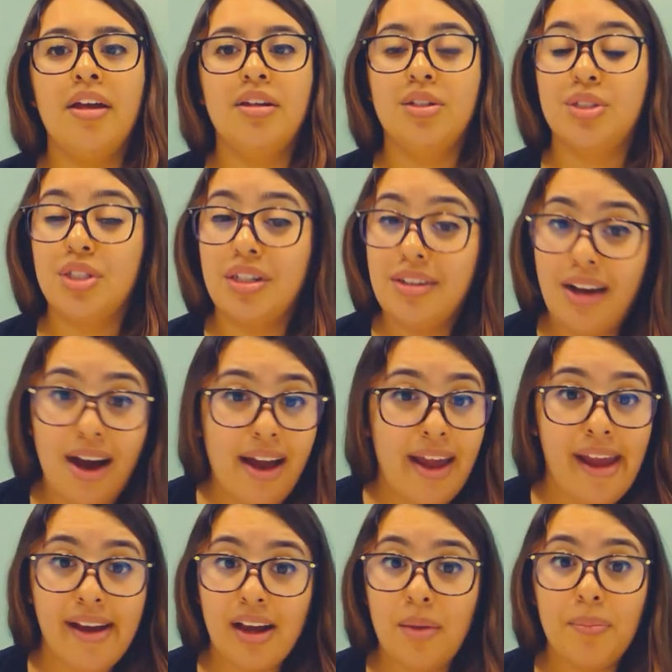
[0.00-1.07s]
You should not
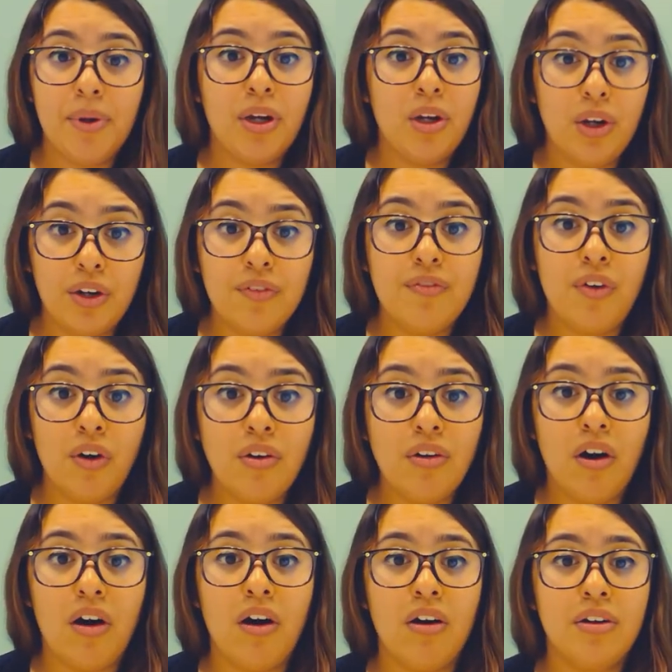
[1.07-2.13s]
hang up a good phone
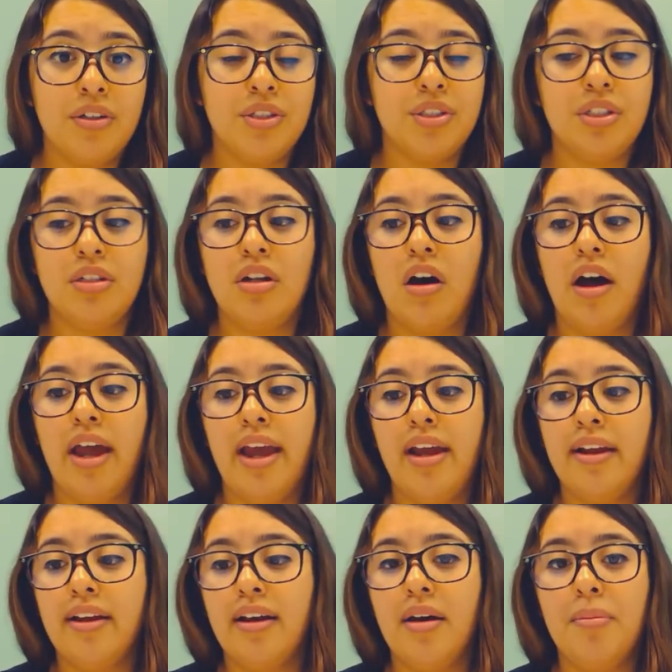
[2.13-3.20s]
call. You should not
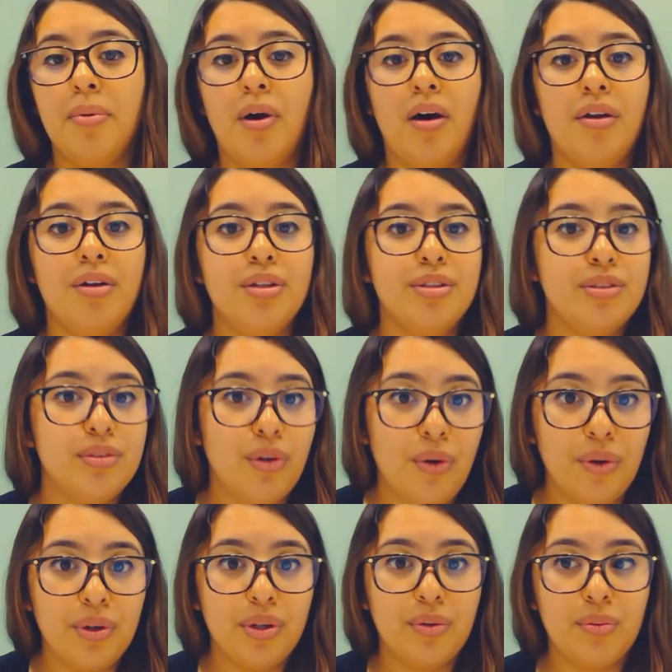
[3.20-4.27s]
hang up on a
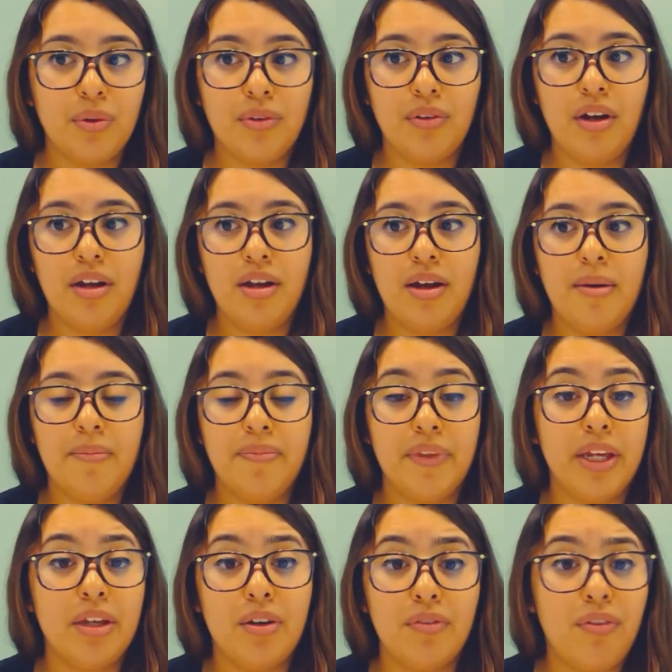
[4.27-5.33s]
sold
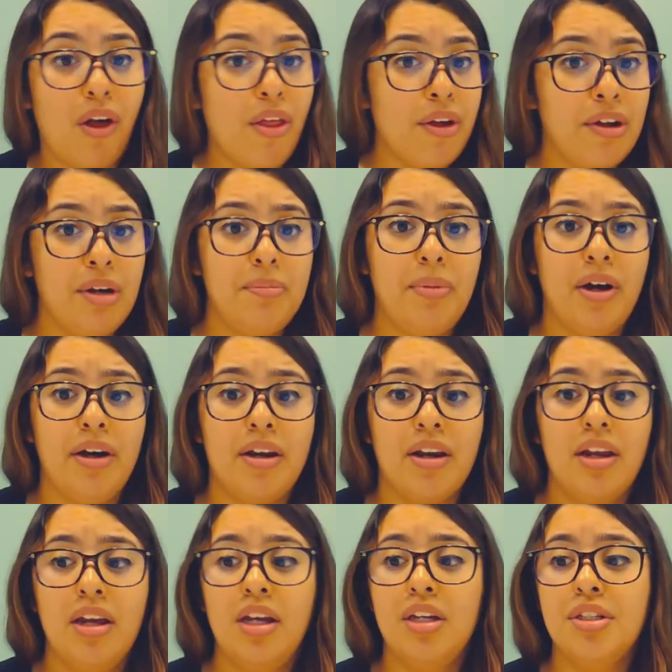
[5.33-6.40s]
that you're following up on.
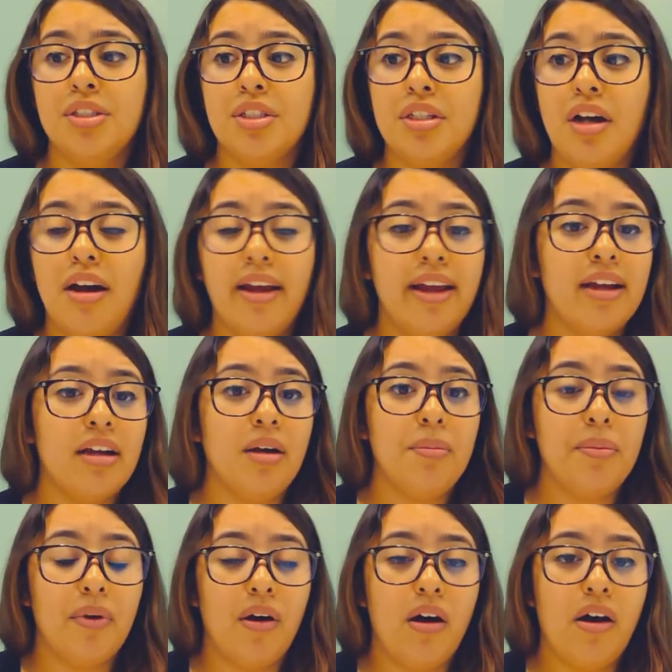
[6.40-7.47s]
You should not hang up
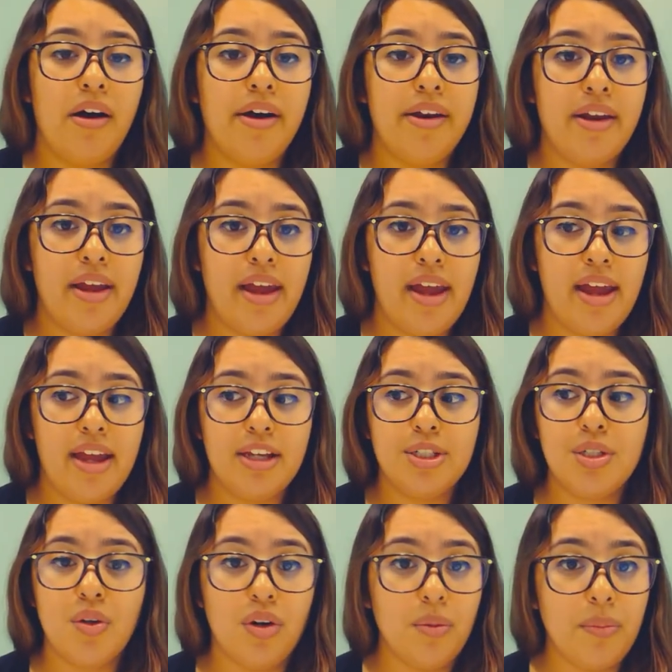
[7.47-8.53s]
on a
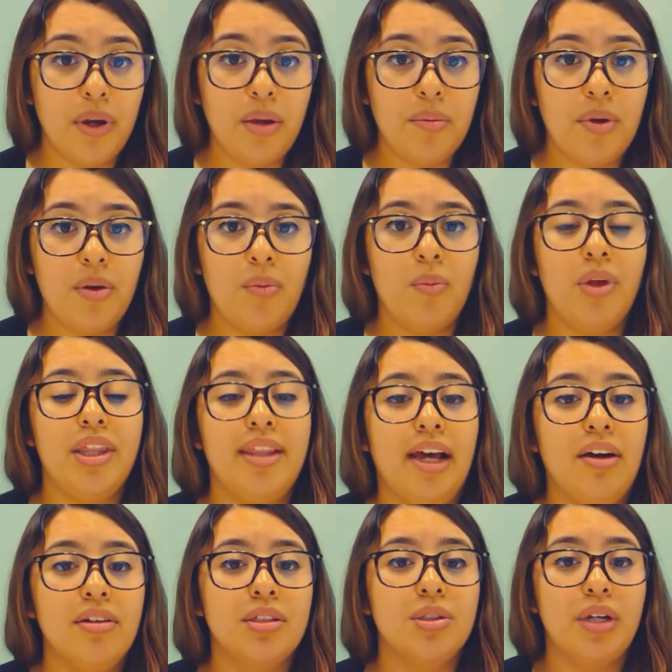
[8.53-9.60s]
shown appointment
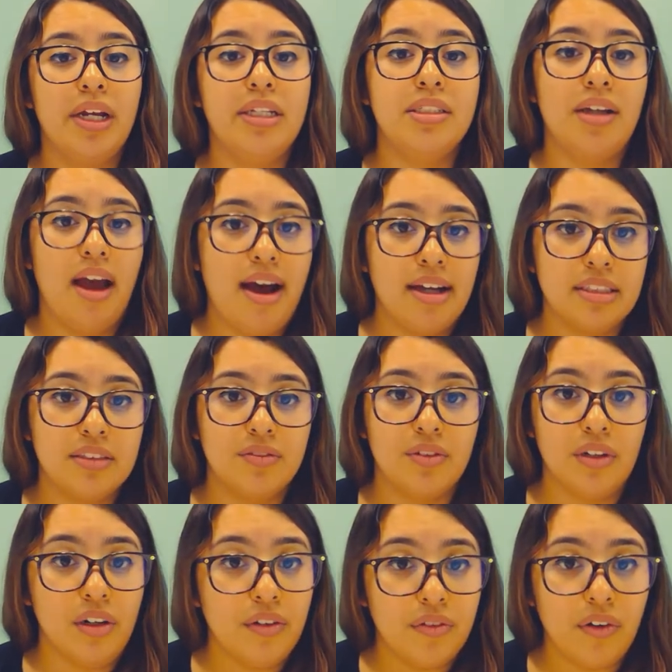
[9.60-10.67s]
without trying to ask
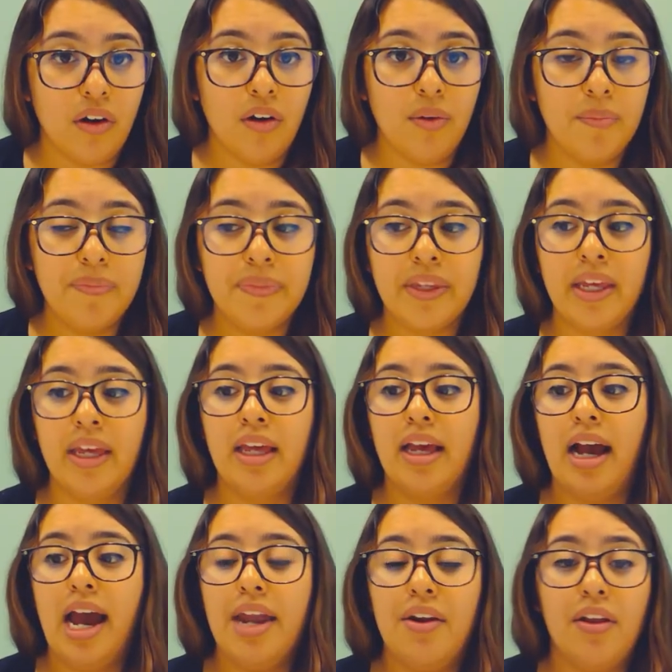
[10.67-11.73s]
for a referral.
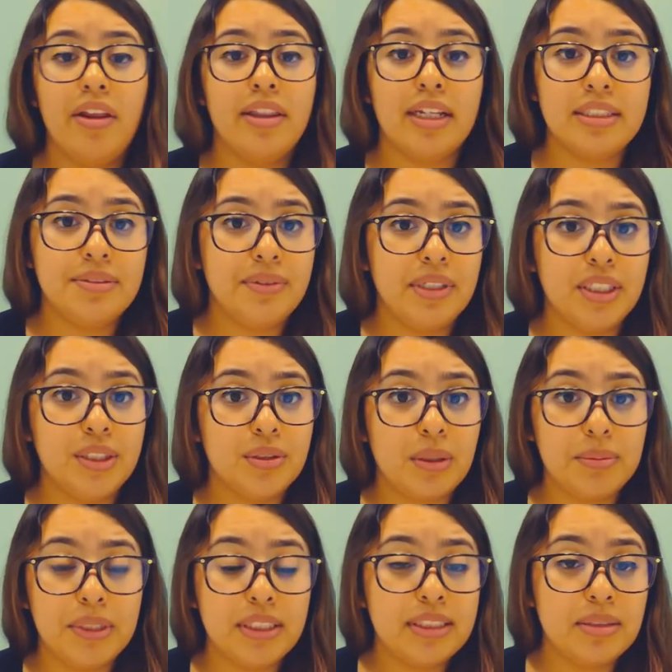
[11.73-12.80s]
I know that that's really
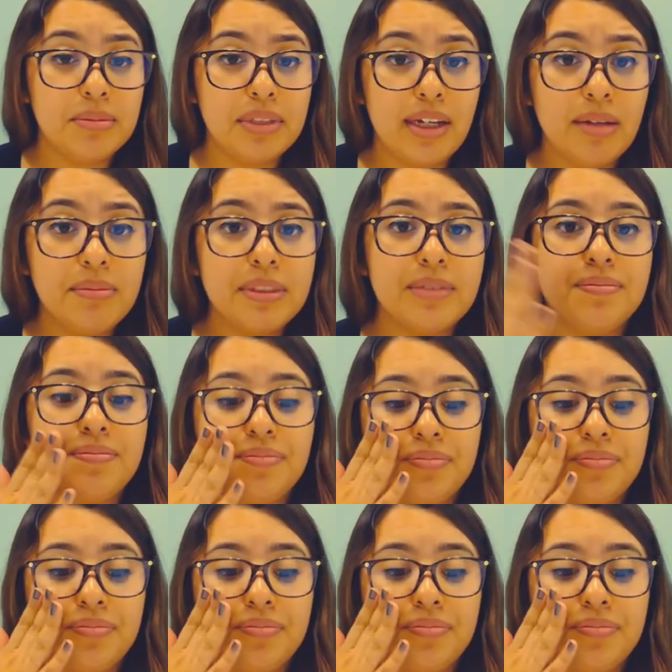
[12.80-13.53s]
scripted sometimes.